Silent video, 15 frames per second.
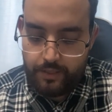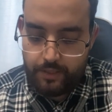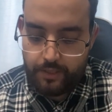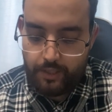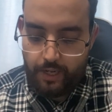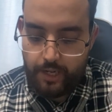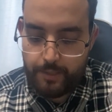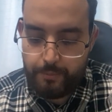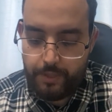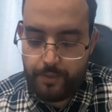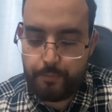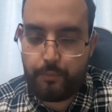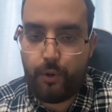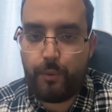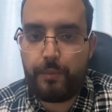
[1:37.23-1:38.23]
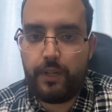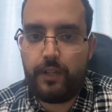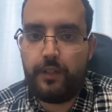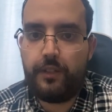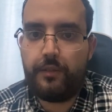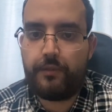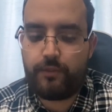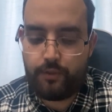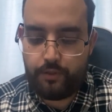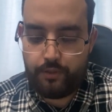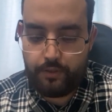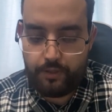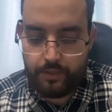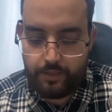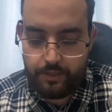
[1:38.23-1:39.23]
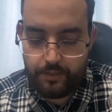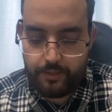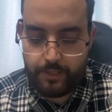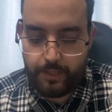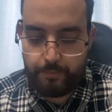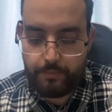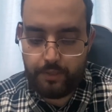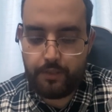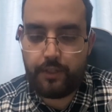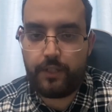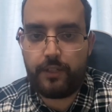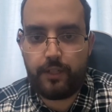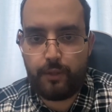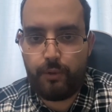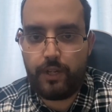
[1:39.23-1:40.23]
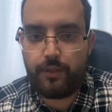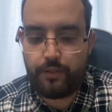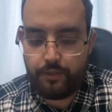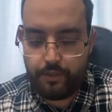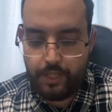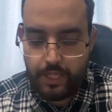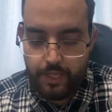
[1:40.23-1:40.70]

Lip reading: has been popular for seamless integration.